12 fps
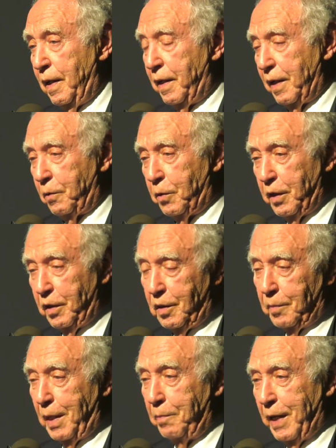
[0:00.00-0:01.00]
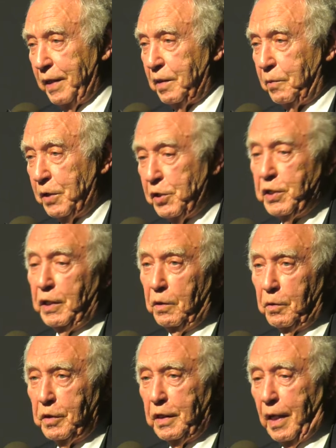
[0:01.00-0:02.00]
And according to my mother, when she
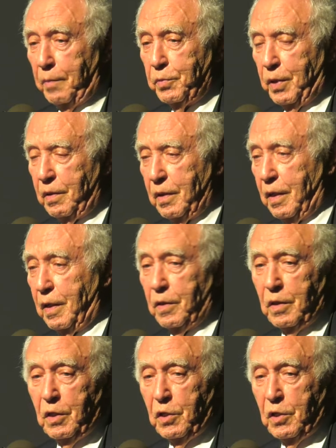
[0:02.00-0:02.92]
looked up, uh,